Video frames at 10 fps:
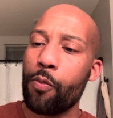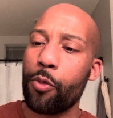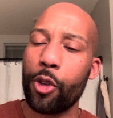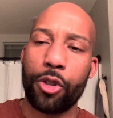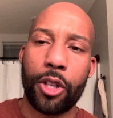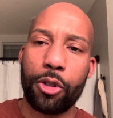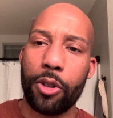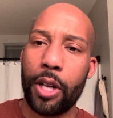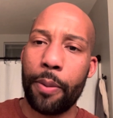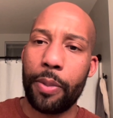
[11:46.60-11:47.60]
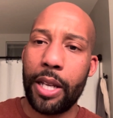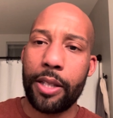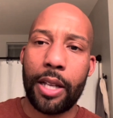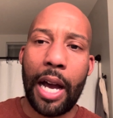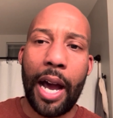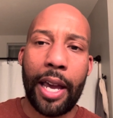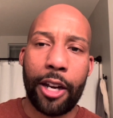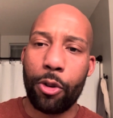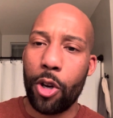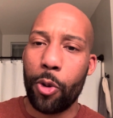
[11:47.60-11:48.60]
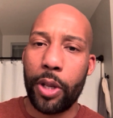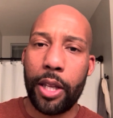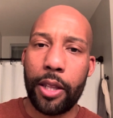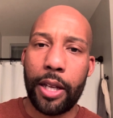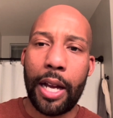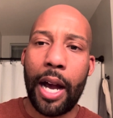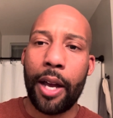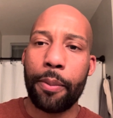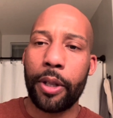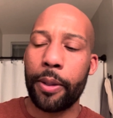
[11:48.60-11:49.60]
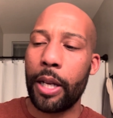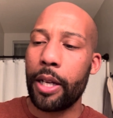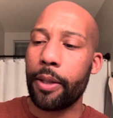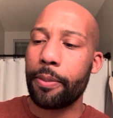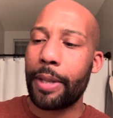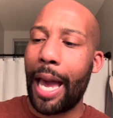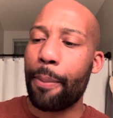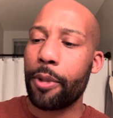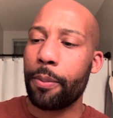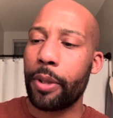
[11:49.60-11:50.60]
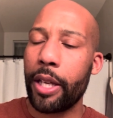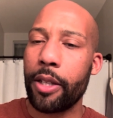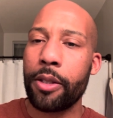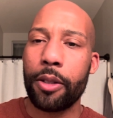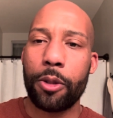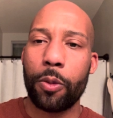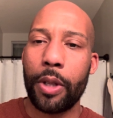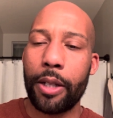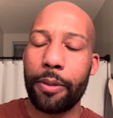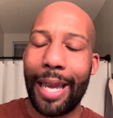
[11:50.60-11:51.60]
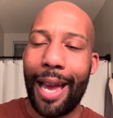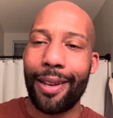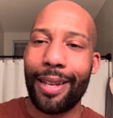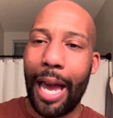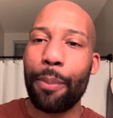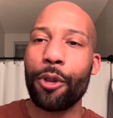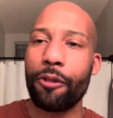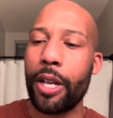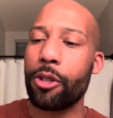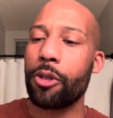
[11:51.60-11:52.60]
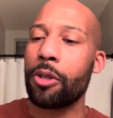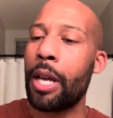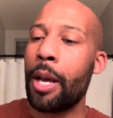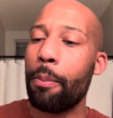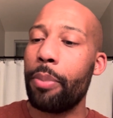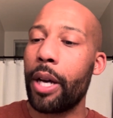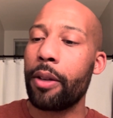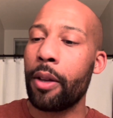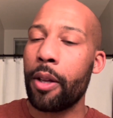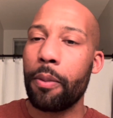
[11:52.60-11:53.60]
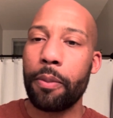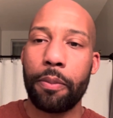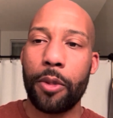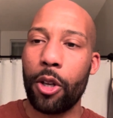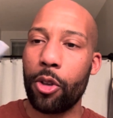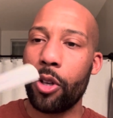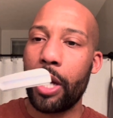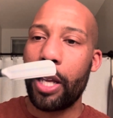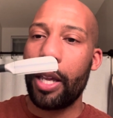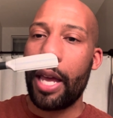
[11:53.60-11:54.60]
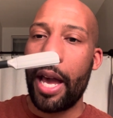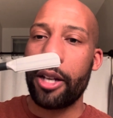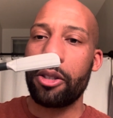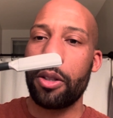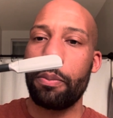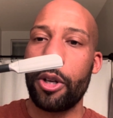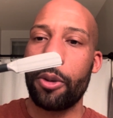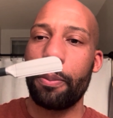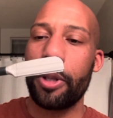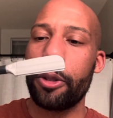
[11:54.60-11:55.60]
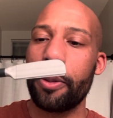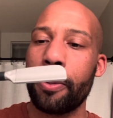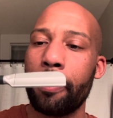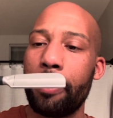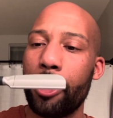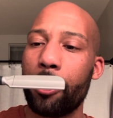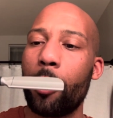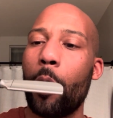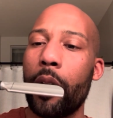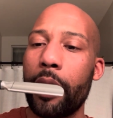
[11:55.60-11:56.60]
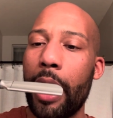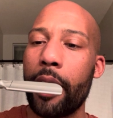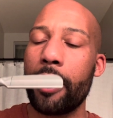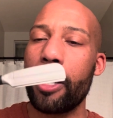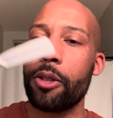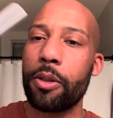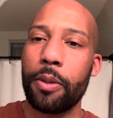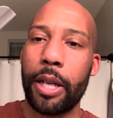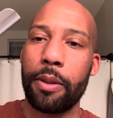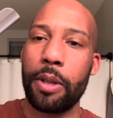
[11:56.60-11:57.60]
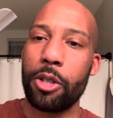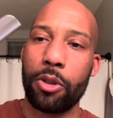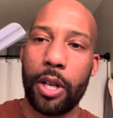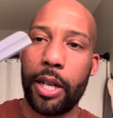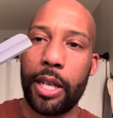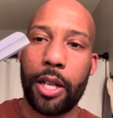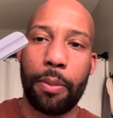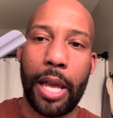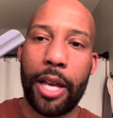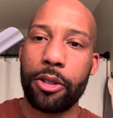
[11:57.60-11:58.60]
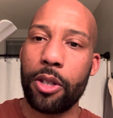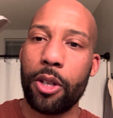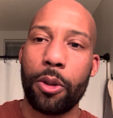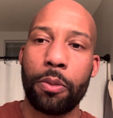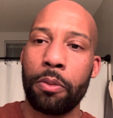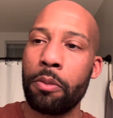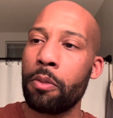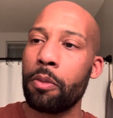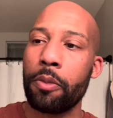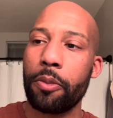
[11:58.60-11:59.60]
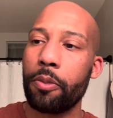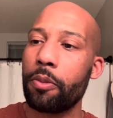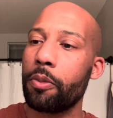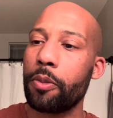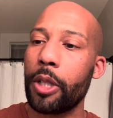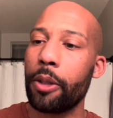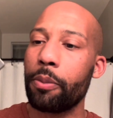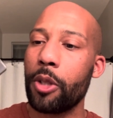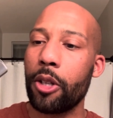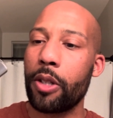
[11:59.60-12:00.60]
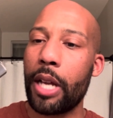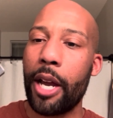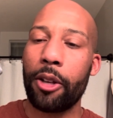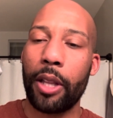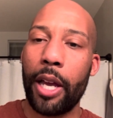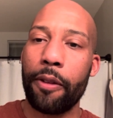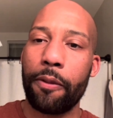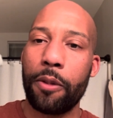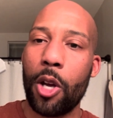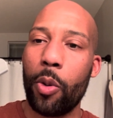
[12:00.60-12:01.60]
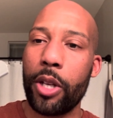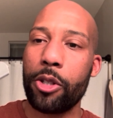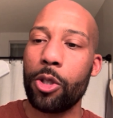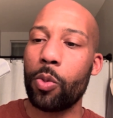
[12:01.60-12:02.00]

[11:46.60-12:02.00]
Their sister company is Kai. I don't own any of the Kai Captain blades, Kai Captain razors, but you're going to get excellent build quality out of these. Like these are going to end up lasting you your entire life, no issues